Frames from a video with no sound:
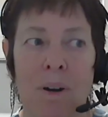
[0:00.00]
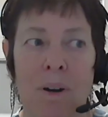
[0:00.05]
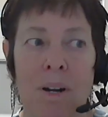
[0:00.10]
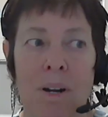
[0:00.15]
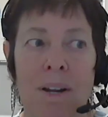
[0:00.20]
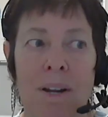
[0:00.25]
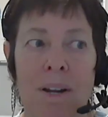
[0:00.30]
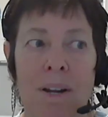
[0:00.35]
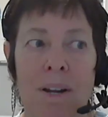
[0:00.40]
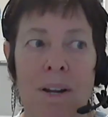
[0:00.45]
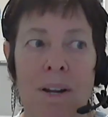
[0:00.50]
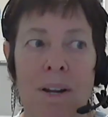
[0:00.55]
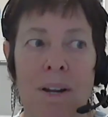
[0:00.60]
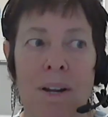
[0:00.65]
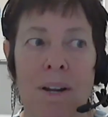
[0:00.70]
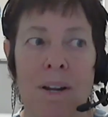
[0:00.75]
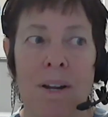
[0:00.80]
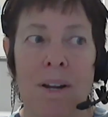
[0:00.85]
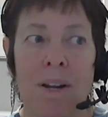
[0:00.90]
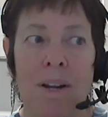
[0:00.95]
if they
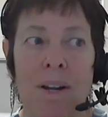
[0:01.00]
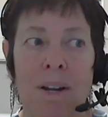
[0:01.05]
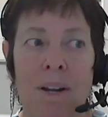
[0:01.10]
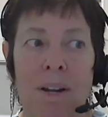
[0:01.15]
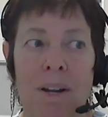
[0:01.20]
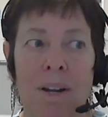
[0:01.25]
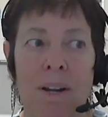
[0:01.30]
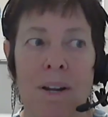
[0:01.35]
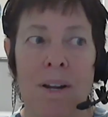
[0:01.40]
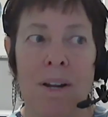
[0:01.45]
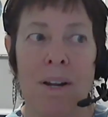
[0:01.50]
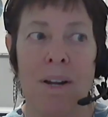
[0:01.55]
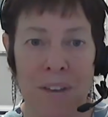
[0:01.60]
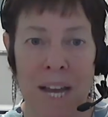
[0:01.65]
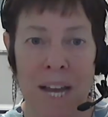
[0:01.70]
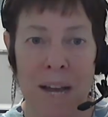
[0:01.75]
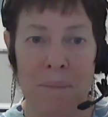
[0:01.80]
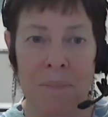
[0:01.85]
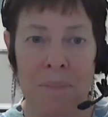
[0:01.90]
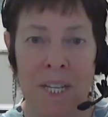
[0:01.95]
brought somebody from their
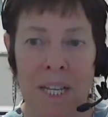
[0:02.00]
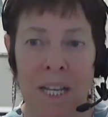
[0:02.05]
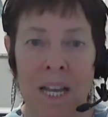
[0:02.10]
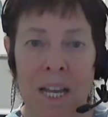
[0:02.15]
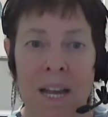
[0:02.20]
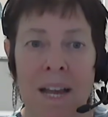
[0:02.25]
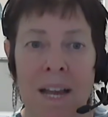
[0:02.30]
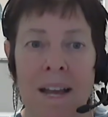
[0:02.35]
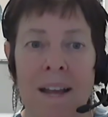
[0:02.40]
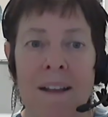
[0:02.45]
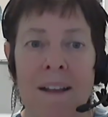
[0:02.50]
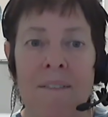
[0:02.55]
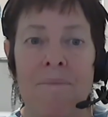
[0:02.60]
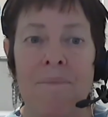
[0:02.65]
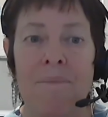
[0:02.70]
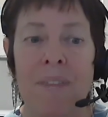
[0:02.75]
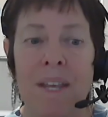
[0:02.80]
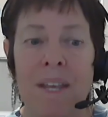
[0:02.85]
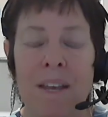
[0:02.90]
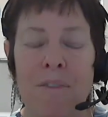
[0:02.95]
family,
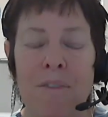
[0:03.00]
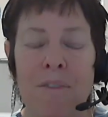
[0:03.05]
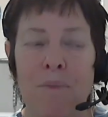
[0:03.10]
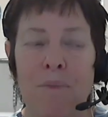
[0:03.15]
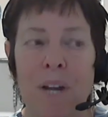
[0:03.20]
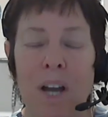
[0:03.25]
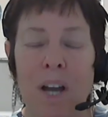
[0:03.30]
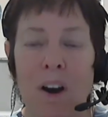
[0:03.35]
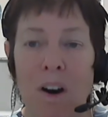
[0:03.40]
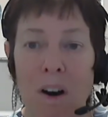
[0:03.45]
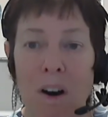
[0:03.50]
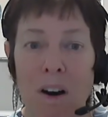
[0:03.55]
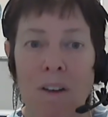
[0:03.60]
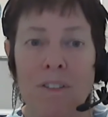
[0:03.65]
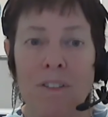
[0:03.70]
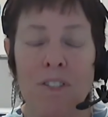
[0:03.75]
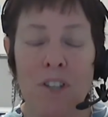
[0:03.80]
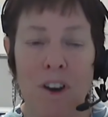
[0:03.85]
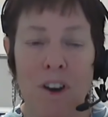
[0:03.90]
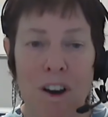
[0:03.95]
if we all
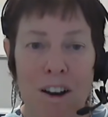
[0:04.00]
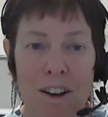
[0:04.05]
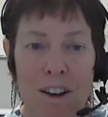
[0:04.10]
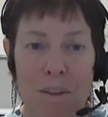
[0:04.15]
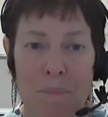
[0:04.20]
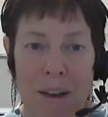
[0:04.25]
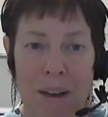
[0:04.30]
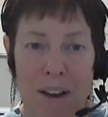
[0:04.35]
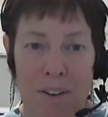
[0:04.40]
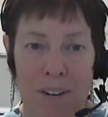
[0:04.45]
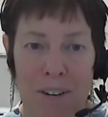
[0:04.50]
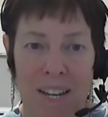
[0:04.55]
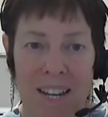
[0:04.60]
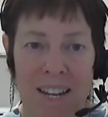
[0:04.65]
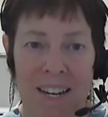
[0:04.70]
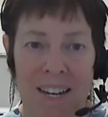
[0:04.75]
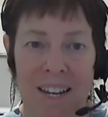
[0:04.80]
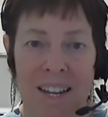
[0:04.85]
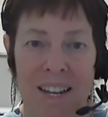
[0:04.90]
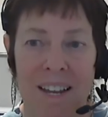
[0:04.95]
talk about
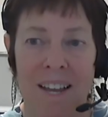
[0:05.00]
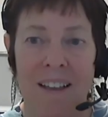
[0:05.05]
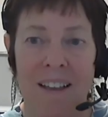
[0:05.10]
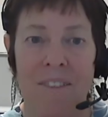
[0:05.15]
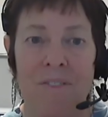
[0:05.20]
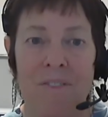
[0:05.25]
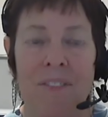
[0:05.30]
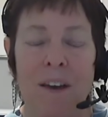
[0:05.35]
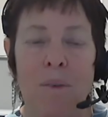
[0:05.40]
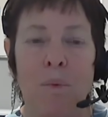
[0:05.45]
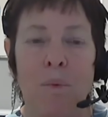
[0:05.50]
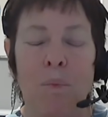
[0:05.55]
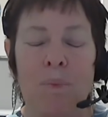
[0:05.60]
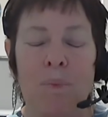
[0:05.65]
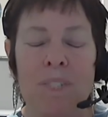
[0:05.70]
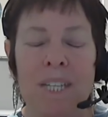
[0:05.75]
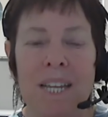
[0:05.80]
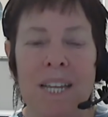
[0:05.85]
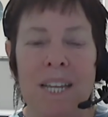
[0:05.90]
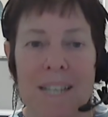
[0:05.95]
it, that
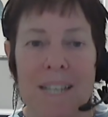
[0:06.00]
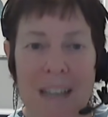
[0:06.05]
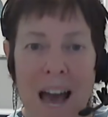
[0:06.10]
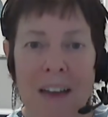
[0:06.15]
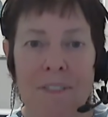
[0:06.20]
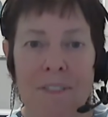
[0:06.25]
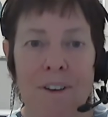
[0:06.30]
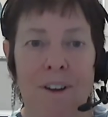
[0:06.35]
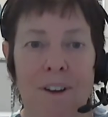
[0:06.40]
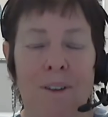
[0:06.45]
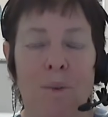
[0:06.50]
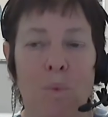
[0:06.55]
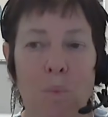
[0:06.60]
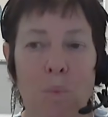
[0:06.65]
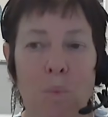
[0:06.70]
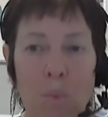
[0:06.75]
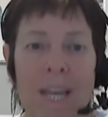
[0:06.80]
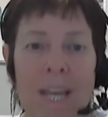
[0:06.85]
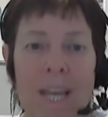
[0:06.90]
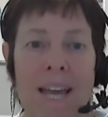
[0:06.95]
together
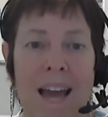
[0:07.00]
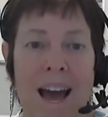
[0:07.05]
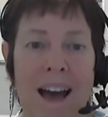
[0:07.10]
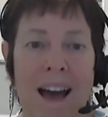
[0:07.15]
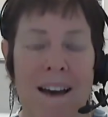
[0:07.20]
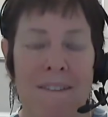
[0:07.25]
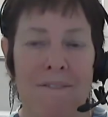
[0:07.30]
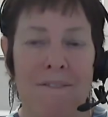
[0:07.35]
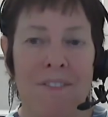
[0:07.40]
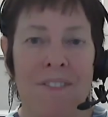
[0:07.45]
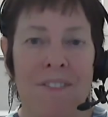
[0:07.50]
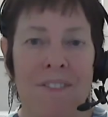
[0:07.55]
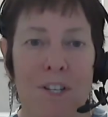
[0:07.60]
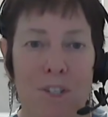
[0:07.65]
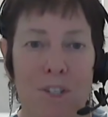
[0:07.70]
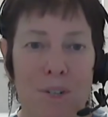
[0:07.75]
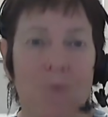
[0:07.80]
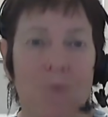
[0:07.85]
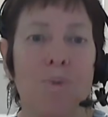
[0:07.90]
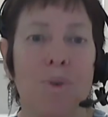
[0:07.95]
we have the
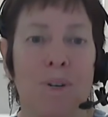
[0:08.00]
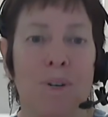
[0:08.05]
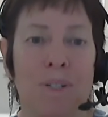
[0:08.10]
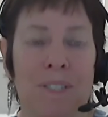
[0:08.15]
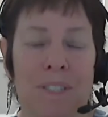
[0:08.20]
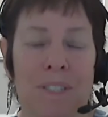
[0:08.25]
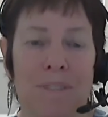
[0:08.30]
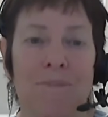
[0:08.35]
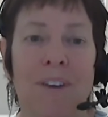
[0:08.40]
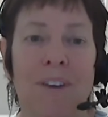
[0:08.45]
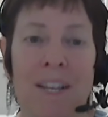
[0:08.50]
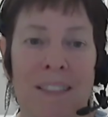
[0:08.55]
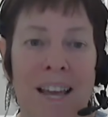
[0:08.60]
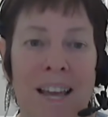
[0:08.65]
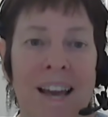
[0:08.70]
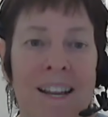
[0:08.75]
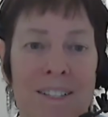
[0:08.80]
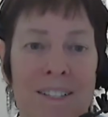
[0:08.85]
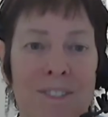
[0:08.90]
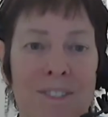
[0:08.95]
tools to find the
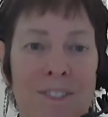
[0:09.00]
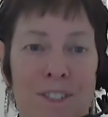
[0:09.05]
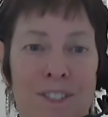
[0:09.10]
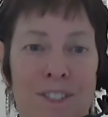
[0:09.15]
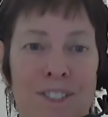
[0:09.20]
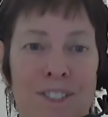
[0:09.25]
answers.